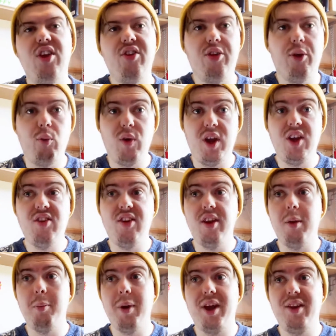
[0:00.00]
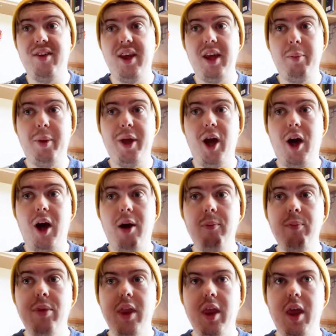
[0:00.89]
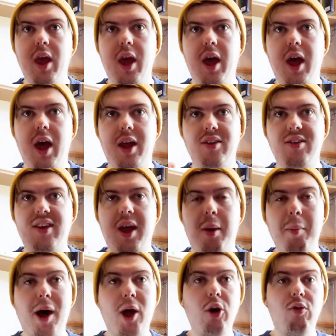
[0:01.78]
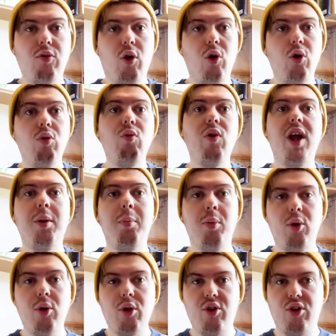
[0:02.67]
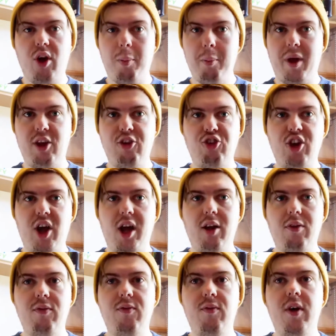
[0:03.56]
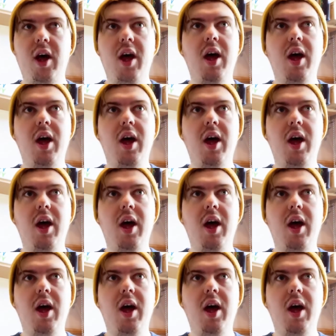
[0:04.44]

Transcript: It's the reason that my TBR and the amount of unread books on my shelf